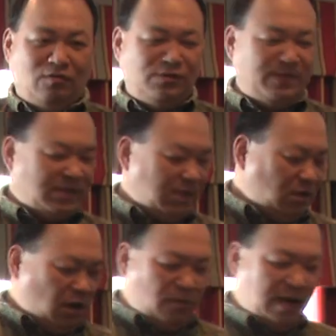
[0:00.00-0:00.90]
Which means the
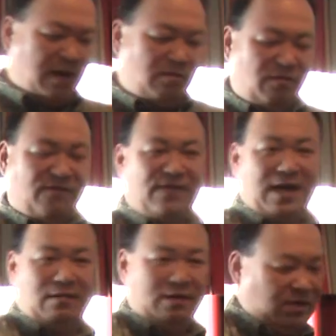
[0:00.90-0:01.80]
normal arrow will
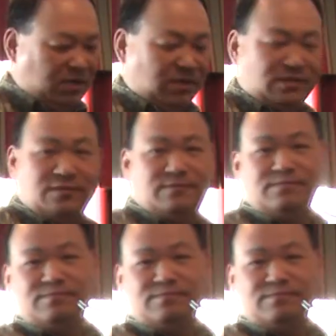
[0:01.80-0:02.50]
fly out like this.